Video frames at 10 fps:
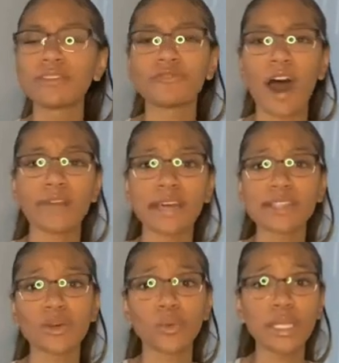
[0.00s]
a week.
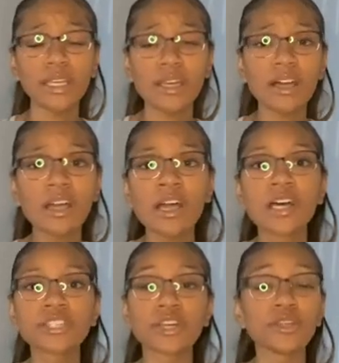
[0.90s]
So you could
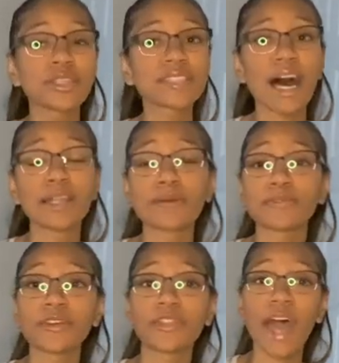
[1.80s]
sign up for
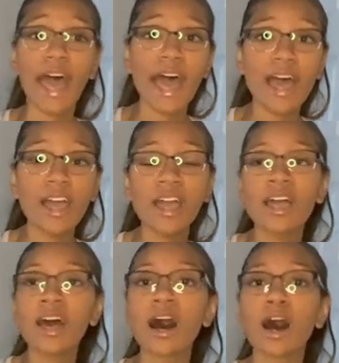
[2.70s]
that. Um, you
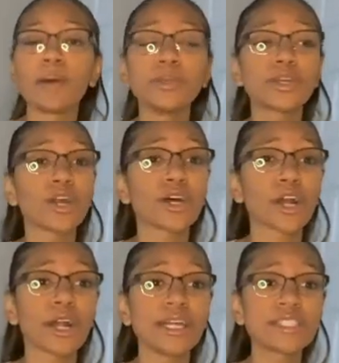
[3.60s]
can go to her
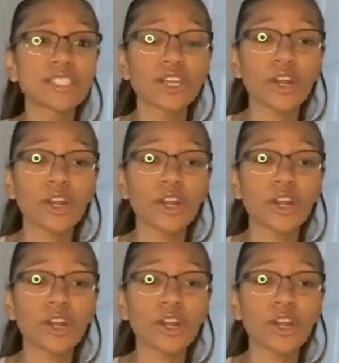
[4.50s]
Instagram